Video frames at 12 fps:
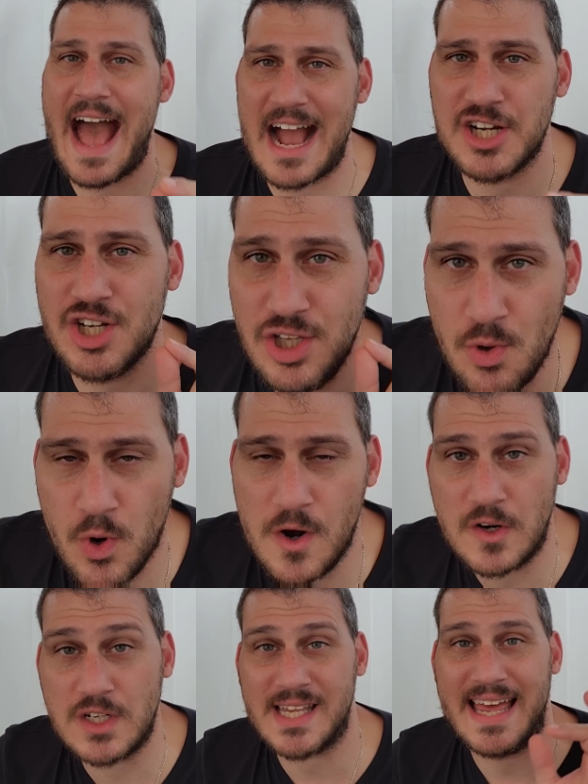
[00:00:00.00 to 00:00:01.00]
actually
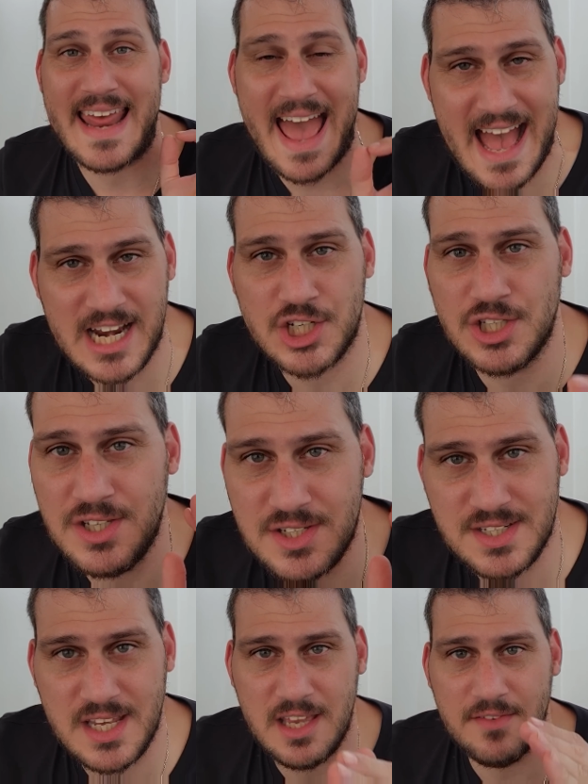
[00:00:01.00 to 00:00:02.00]
works and actually
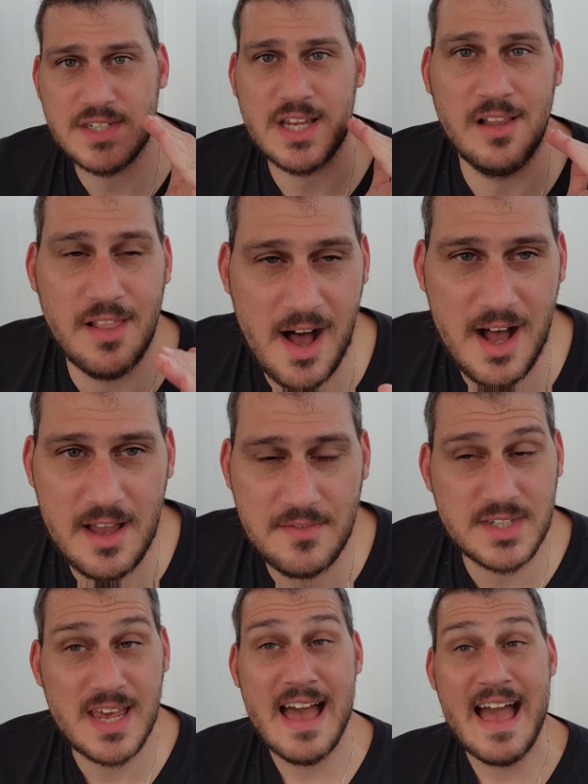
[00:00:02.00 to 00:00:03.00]
saves
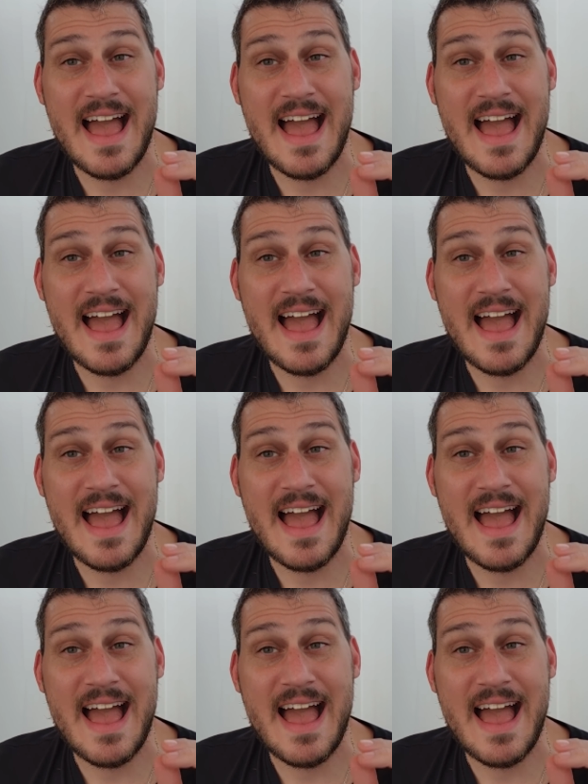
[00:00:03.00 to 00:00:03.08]
lives.